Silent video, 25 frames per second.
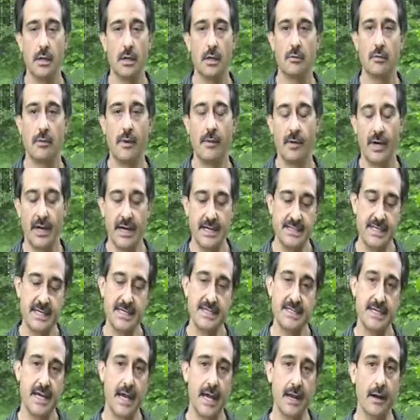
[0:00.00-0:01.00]
Remember, as I
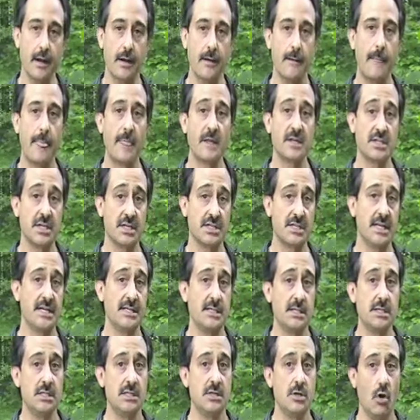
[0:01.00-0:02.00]
said, success
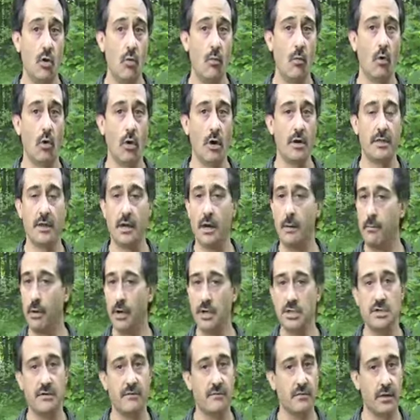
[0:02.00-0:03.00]
is no more than a
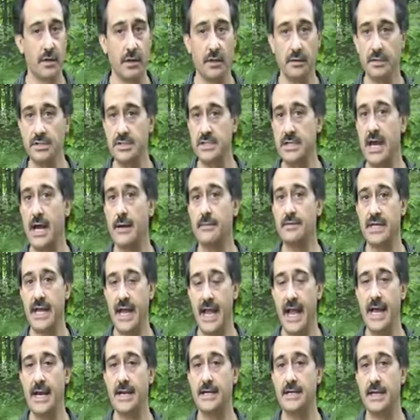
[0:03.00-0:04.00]
bunch of little steps
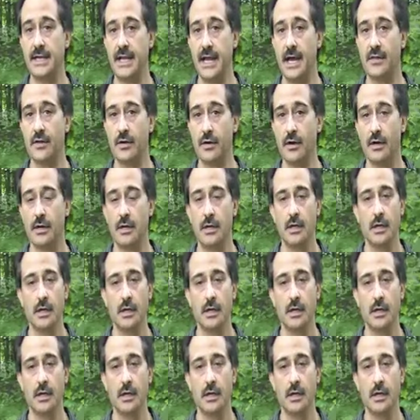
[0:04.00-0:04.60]
added together.